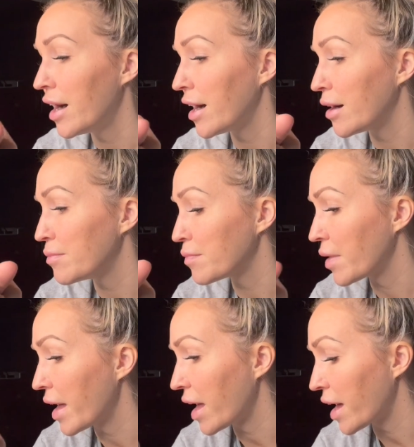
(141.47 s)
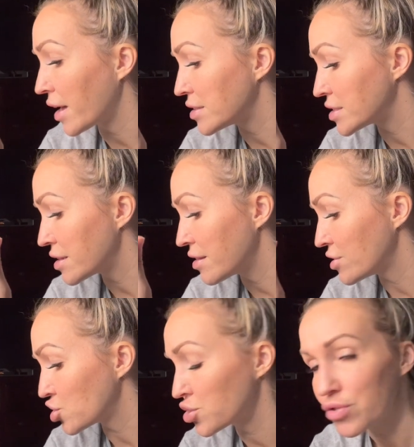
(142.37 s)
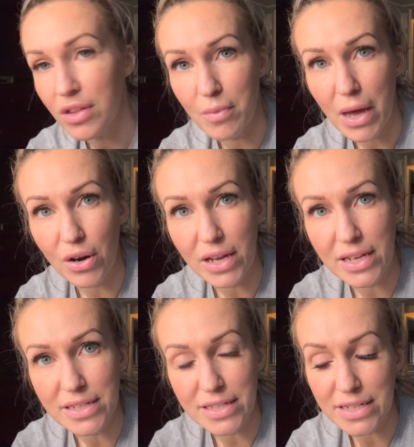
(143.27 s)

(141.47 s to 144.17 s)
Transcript: Um, and the truth of the matter is,